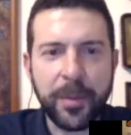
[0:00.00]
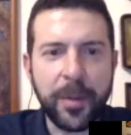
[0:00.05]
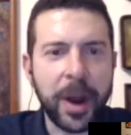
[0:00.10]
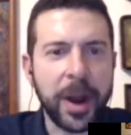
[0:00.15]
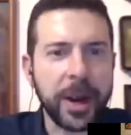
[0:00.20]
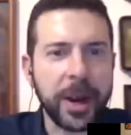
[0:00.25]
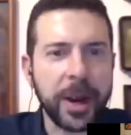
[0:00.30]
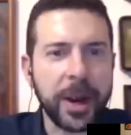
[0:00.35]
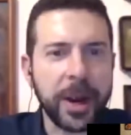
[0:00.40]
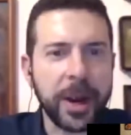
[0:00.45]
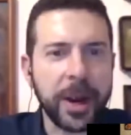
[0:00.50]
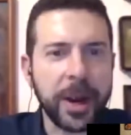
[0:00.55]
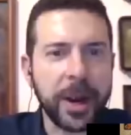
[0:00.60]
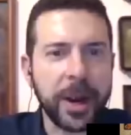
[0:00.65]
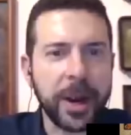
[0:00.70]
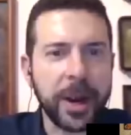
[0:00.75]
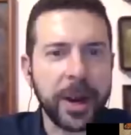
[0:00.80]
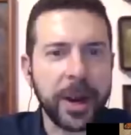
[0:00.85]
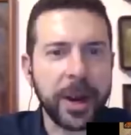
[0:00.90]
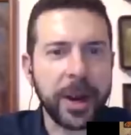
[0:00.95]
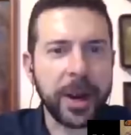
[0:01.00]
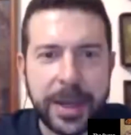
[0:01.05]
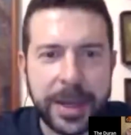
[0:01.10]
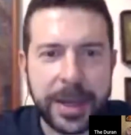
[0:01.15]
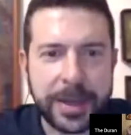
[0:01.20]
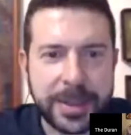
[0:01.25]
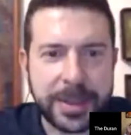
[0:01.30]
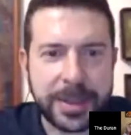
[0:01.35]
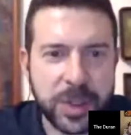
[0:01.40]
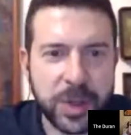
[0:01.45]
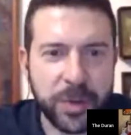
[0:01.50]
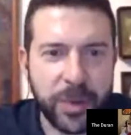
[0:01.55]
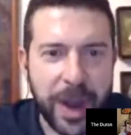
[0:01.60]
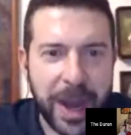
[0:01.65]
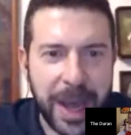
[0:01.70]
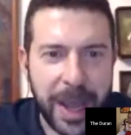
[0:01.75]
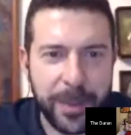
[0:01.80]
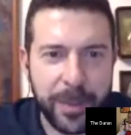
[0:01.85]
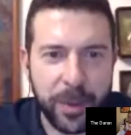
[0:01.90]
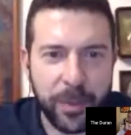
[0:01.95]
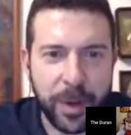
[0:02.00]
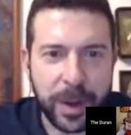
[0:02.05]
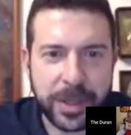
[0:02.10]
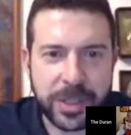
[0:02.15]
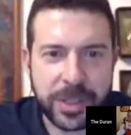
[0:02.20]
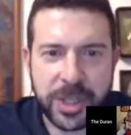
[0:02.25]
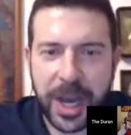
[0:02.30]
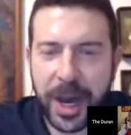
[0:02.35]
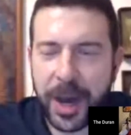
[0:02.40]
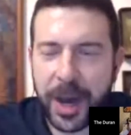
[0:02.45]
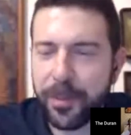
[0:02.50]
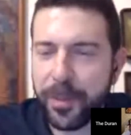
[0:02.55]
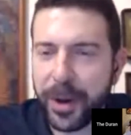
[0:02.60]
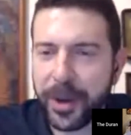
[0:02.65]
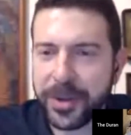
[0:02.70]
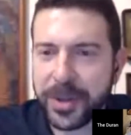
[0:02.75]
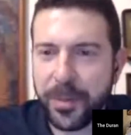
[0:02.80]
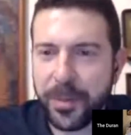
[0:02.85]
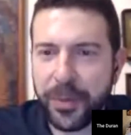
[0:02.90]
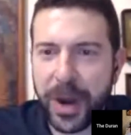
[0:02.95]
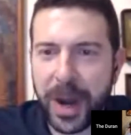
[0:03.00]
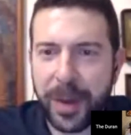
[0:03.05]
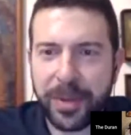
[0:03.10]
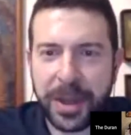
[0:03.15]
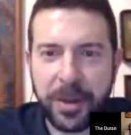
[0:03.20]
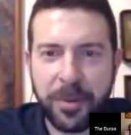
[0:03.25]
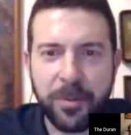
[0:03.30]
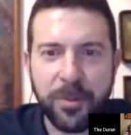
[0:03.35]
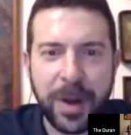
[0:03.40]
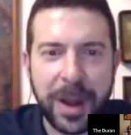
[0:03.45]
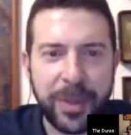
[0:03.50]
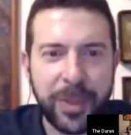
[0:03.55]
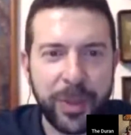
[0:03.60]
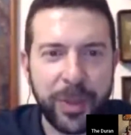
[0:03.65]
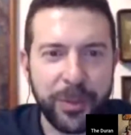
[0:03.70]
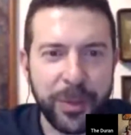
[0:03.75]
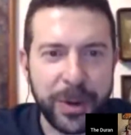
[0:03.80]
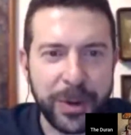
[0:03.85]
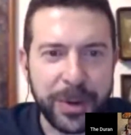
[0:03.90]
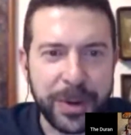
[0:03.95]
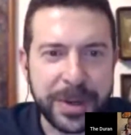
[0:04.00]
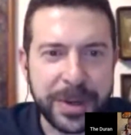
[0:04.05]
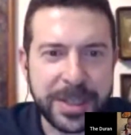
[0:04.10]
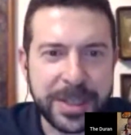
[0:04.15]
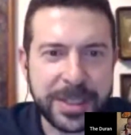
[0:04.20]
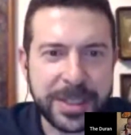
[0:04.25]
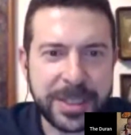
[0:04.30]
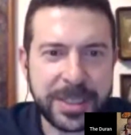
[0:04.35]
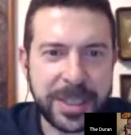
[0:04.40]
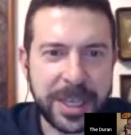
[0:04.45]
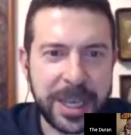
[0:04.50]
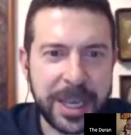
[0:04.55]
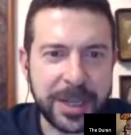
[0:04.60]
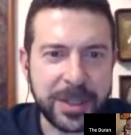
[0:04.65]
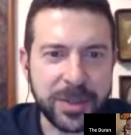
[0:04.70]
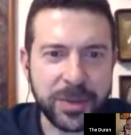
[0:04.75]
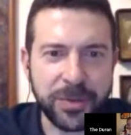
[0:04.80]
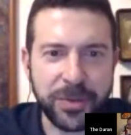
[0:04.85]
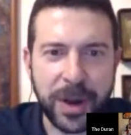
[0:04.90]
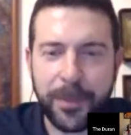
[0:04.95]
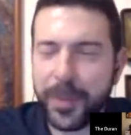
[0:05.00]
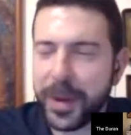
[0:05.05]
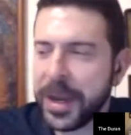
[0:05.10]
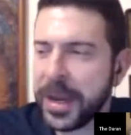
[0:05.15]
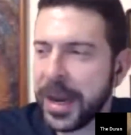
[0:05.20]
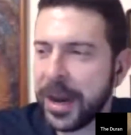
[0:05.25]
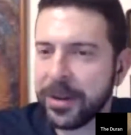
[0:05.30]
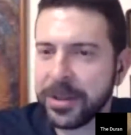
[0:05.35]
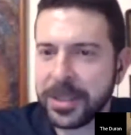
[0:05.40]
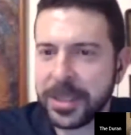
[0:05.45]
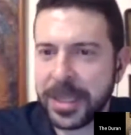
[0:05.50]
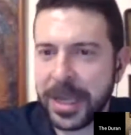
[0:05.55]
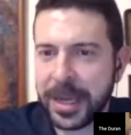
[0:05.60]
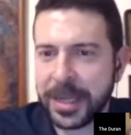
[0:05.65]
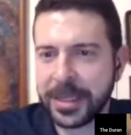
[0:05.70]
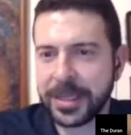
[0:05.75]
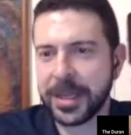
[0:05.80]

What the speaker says: Mark, you want to describe what John Bolton probably went through seeing Trump announce that